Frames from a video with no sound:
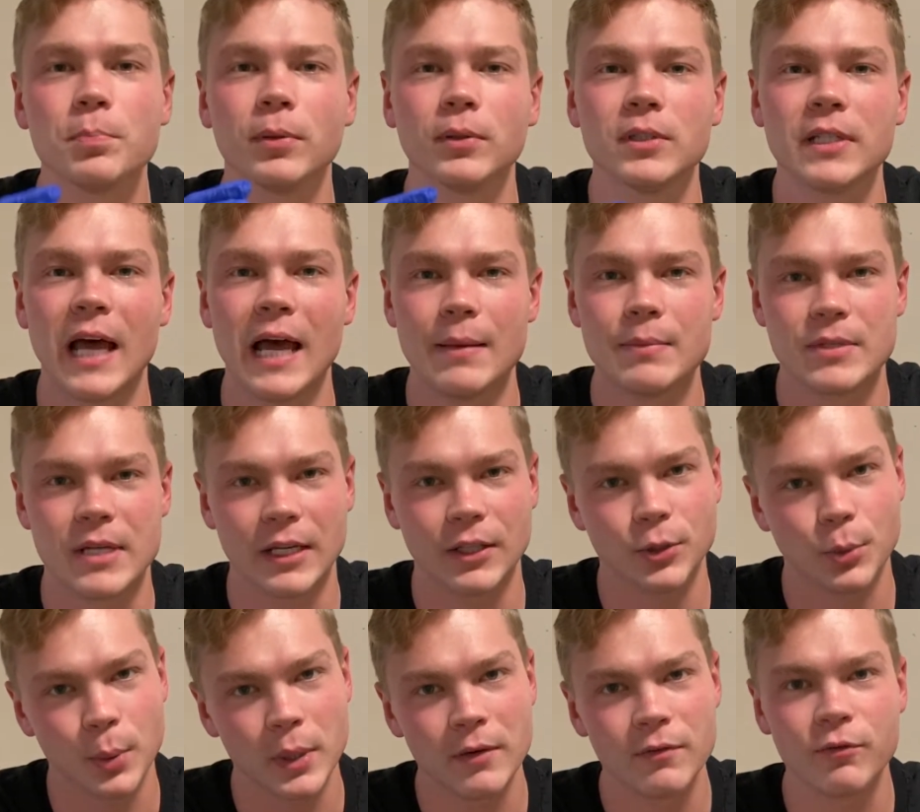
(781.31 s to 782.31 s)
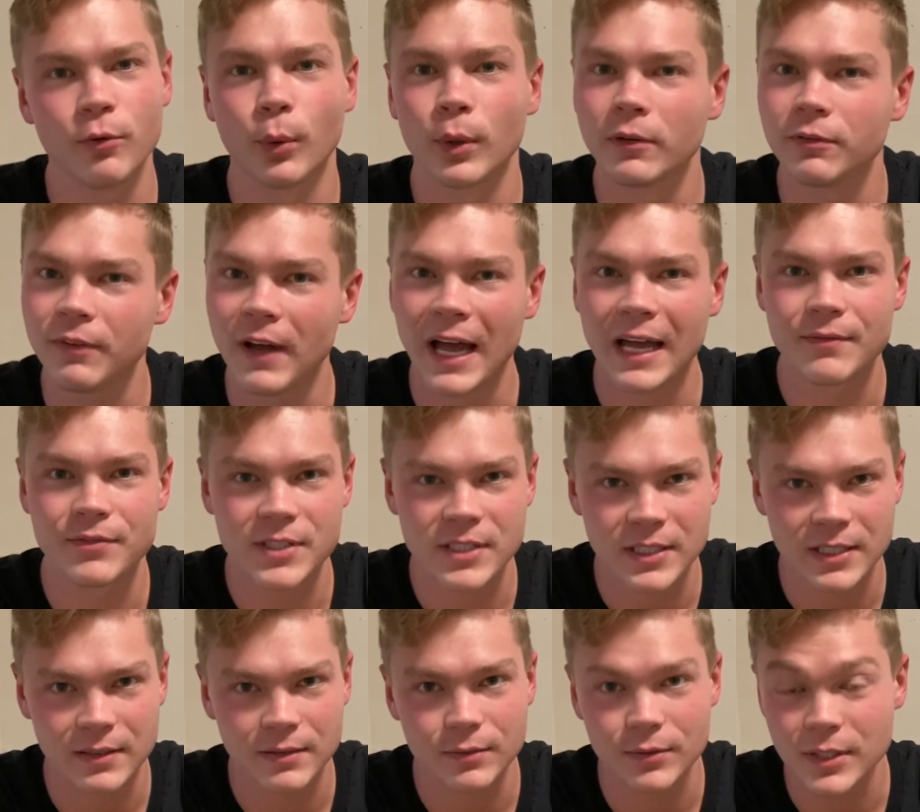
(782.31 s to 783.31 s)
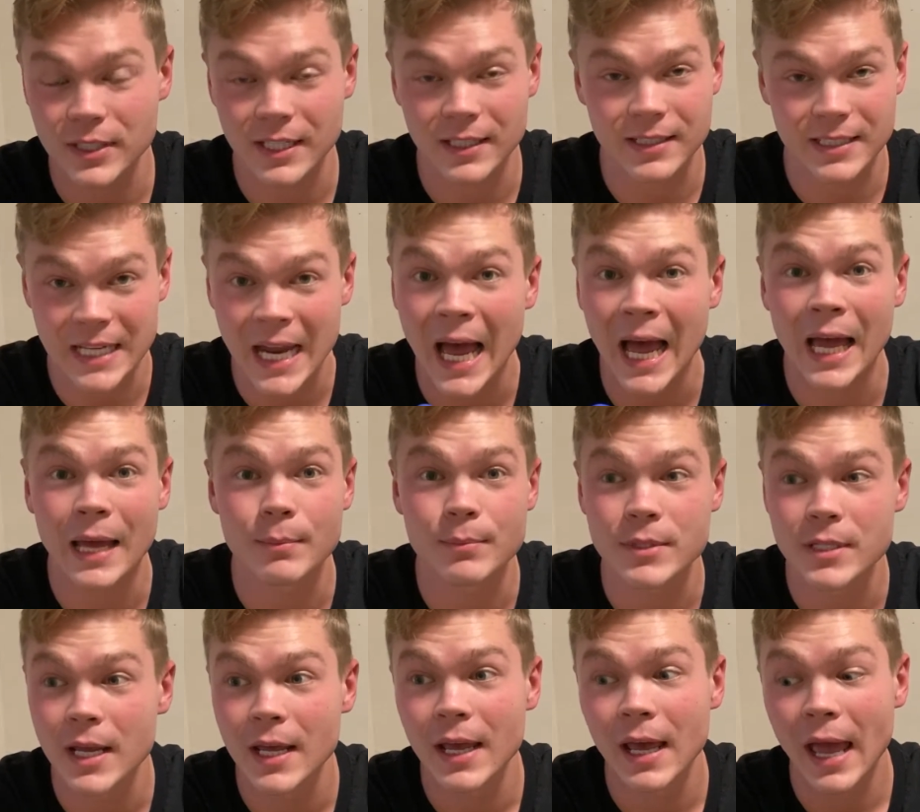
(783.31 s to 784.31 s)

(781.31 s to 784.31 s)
times, like 3, 4, 5, 6 times.